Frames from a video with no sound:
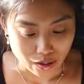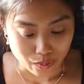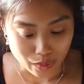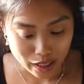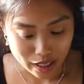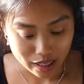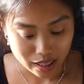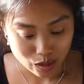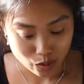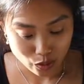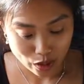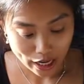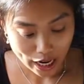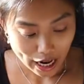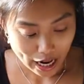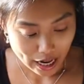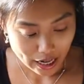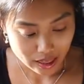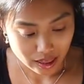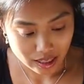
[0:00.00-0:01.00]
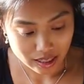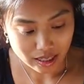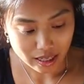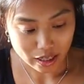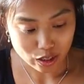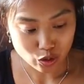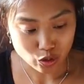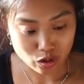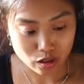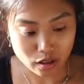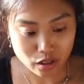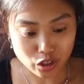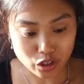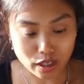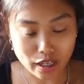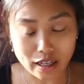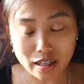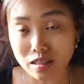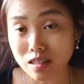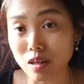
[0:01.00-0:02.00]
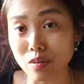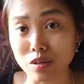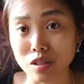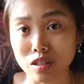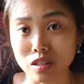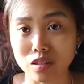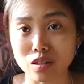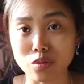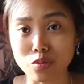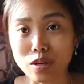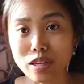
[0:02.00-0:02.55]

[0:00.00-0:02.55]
Because we had these extra large leggings that we took the